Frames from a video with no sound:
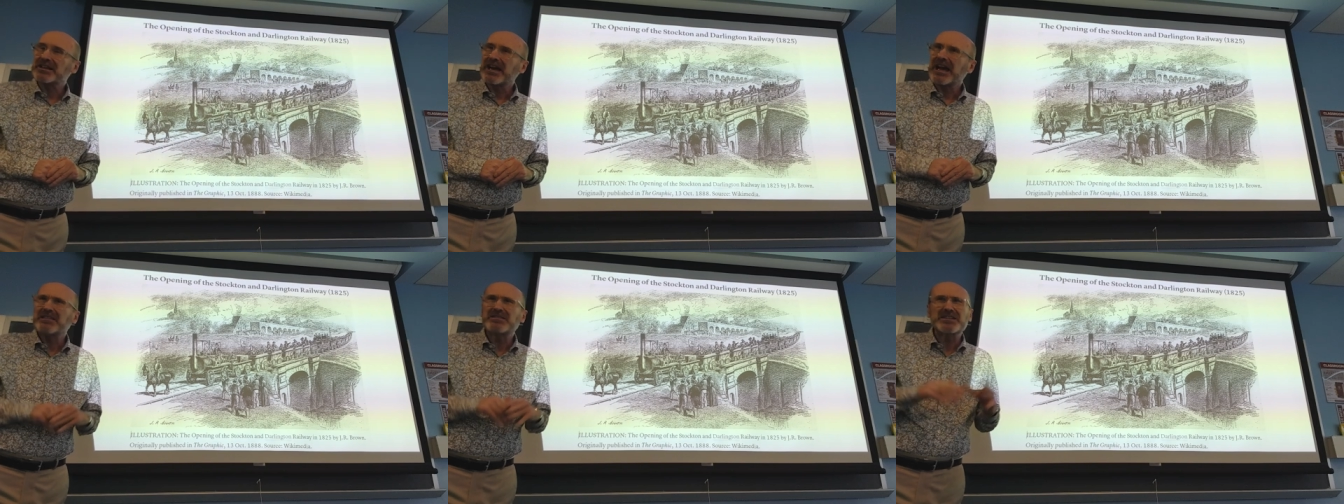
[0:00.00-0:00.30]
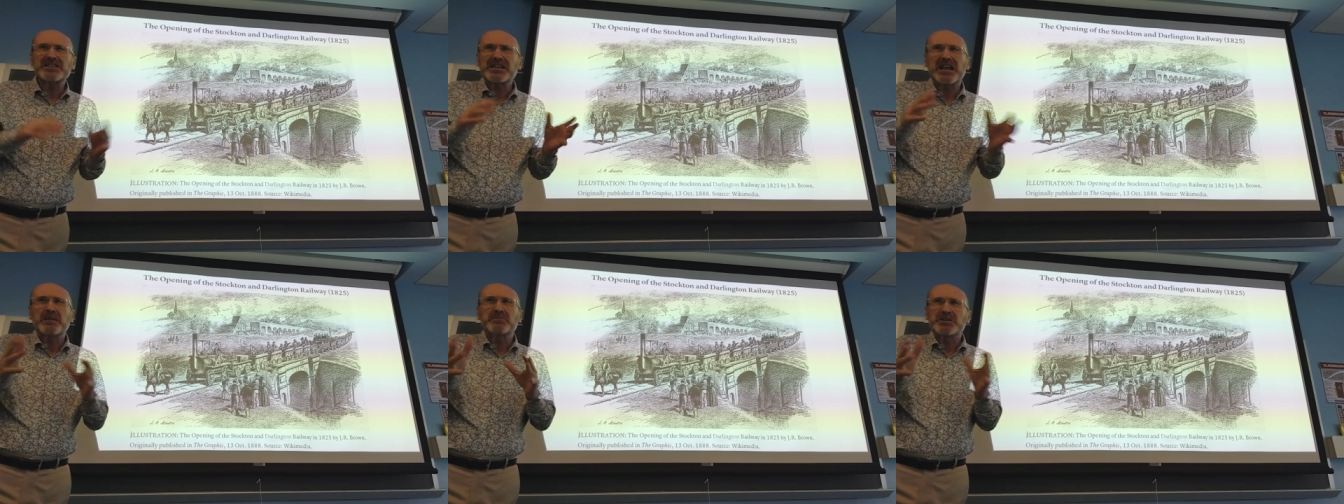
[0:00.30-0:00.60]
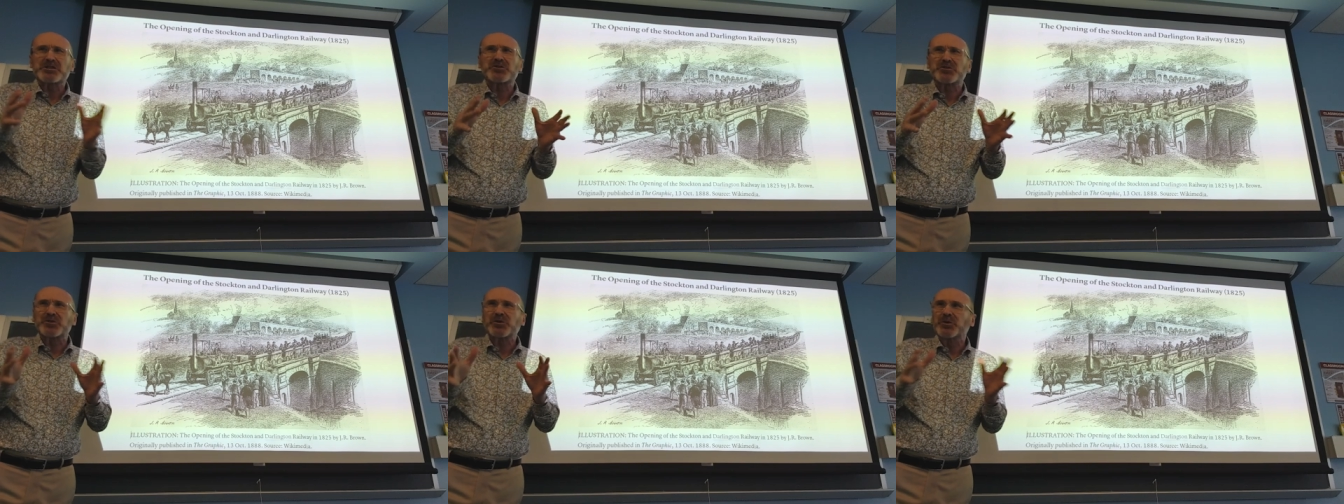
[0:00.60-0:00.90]
And the same
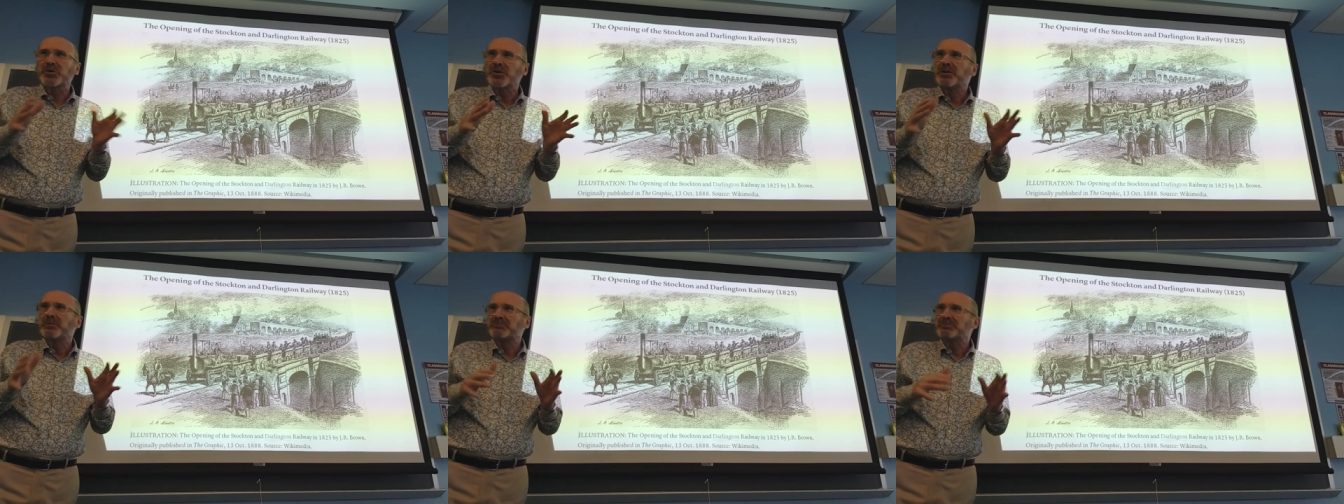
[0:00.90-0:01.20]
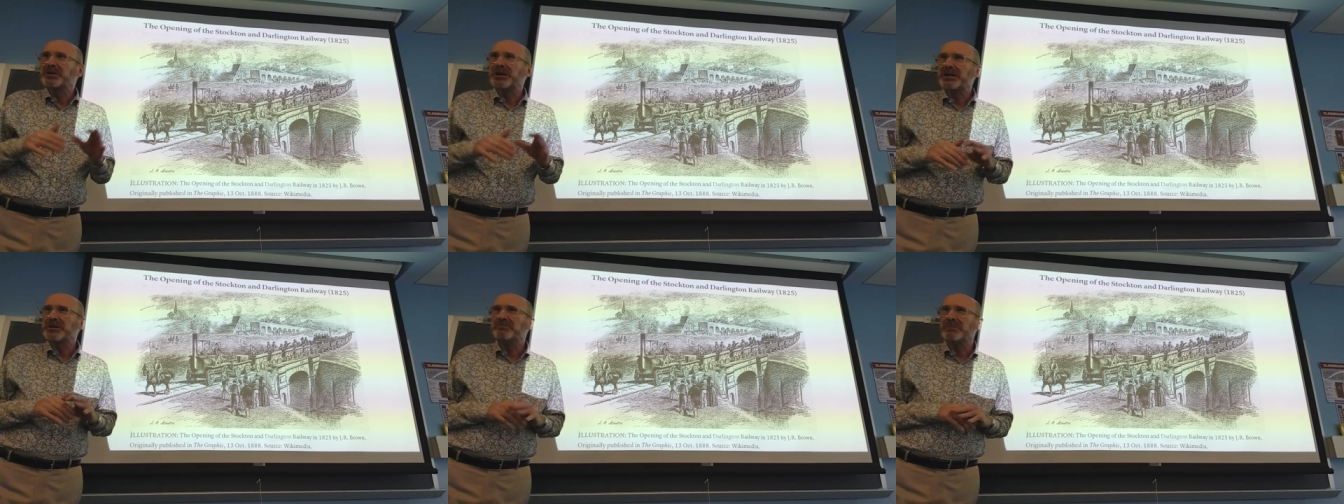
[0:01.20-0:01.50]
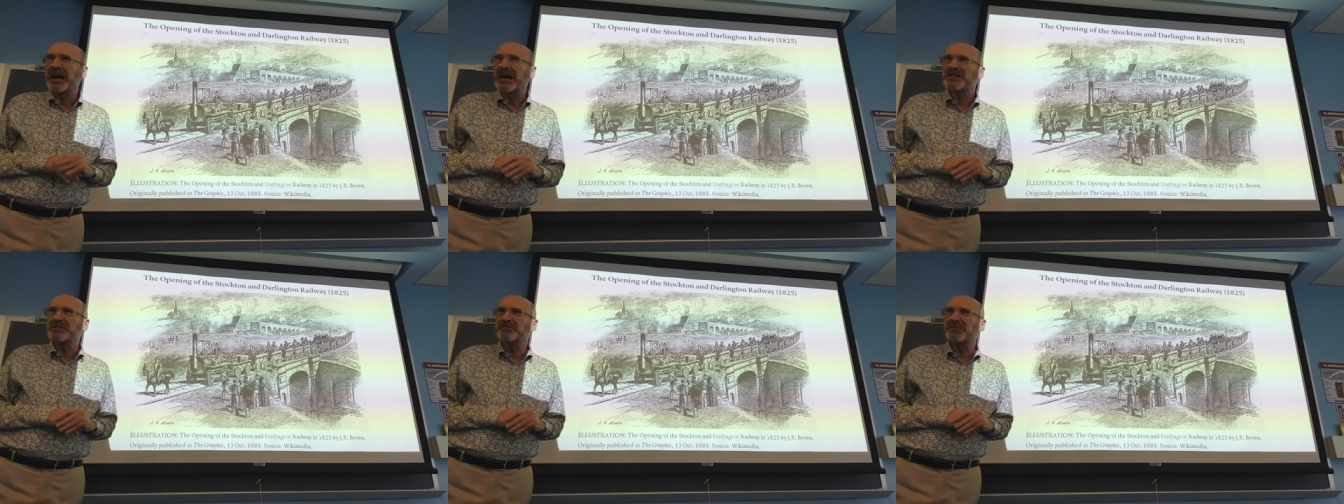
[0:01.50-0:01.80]
is true pretty
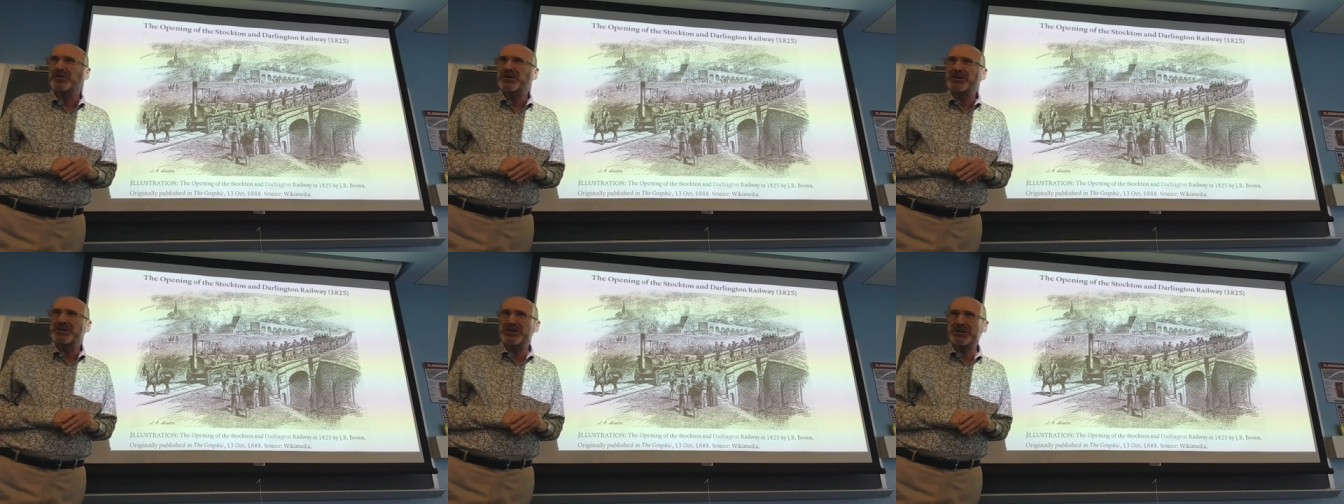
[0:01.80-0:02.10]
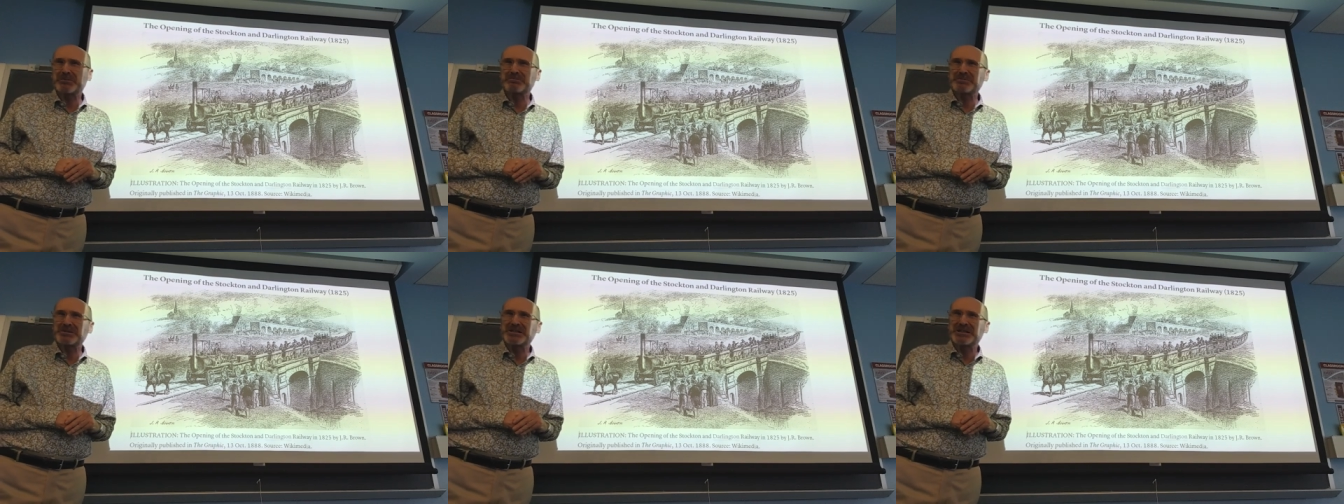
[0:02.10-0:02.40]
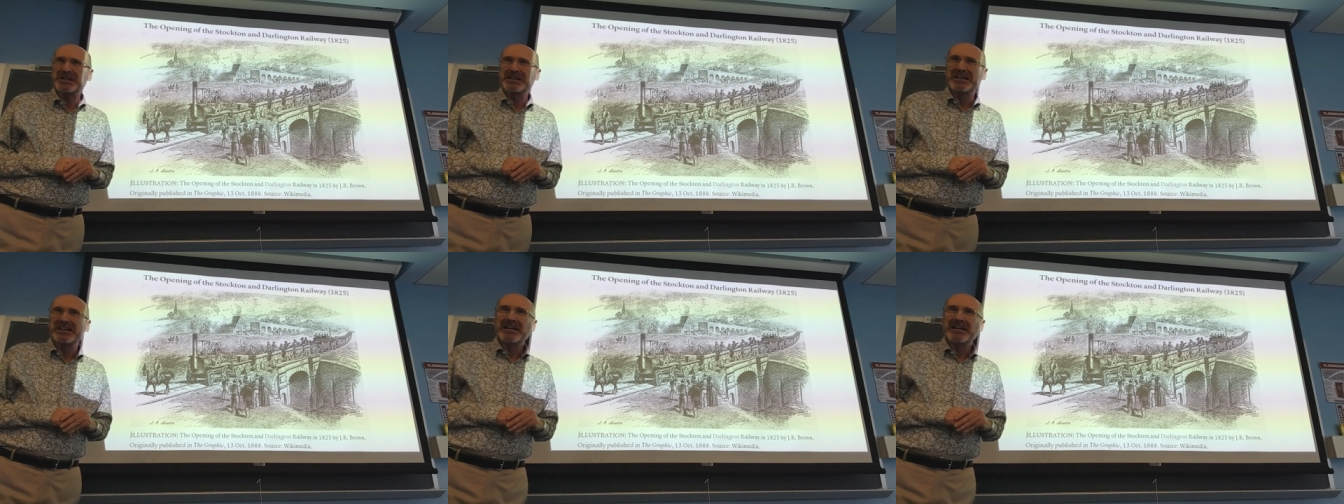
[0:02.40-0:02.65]
much for ships.